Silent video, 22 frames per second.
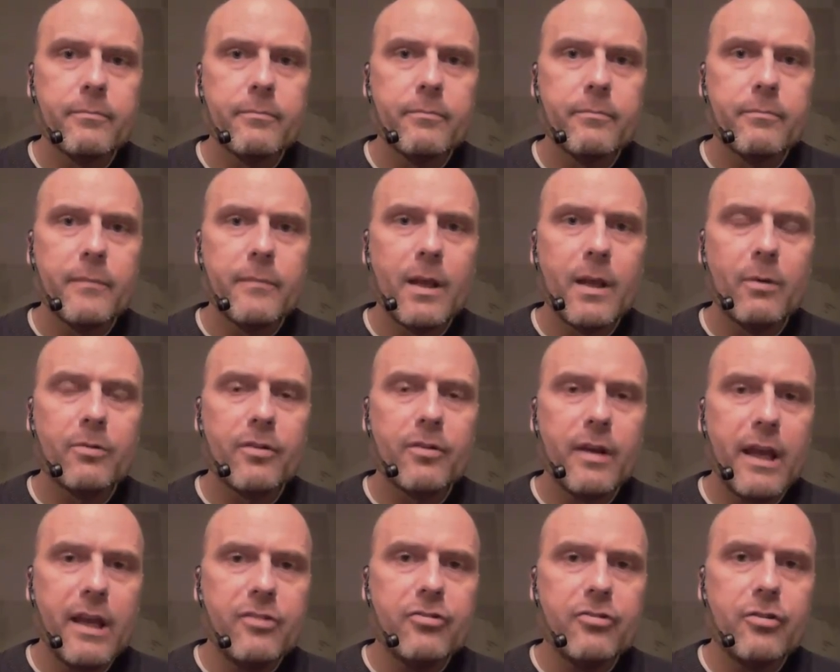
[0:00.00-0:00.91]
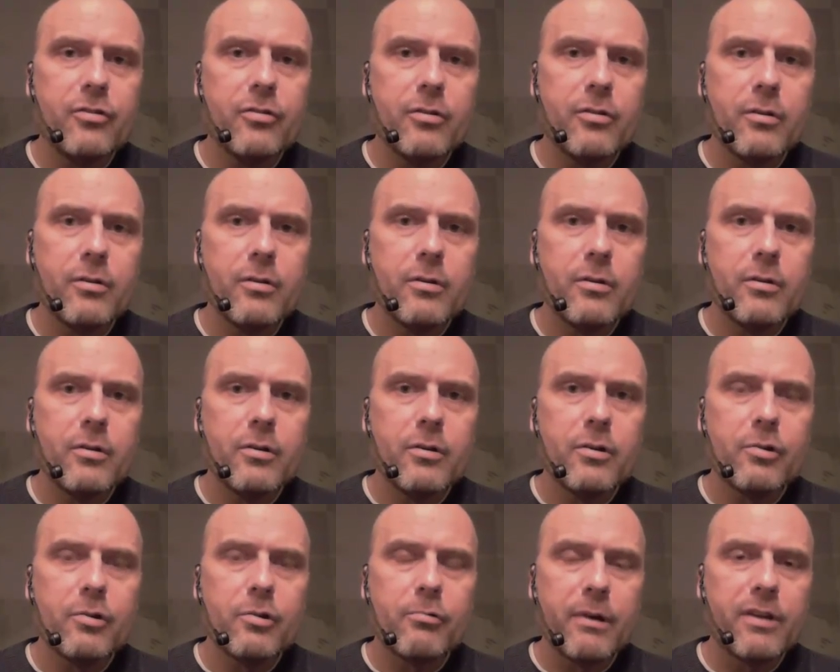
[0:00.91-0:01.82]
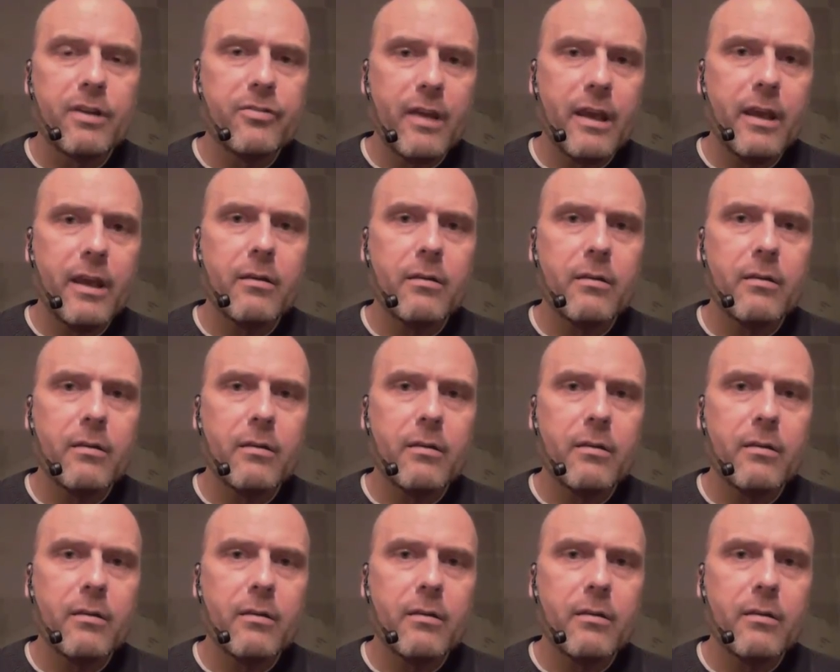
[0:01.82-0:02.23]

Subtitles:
there was an ancient Greek saying